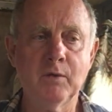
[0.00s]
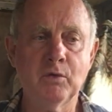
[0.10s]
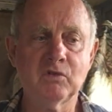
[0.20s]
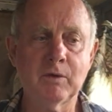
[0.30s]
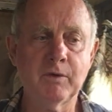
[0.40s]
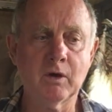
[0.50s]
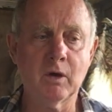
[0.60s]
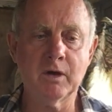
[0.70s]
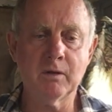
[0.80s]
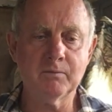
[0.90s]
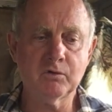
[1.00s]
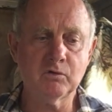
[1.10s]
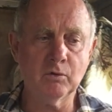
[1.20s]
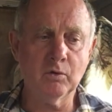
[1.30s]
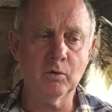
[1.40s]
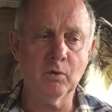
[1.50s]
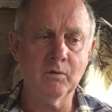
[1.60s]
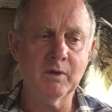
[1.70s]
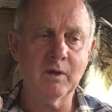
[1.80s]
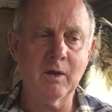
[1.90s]
It was something I saw
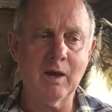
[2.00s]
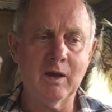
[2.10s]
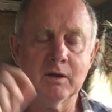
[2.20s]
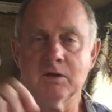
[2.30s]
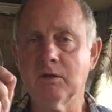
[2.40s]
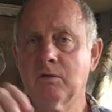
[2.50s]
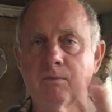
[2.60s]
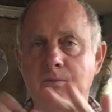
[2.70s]
and just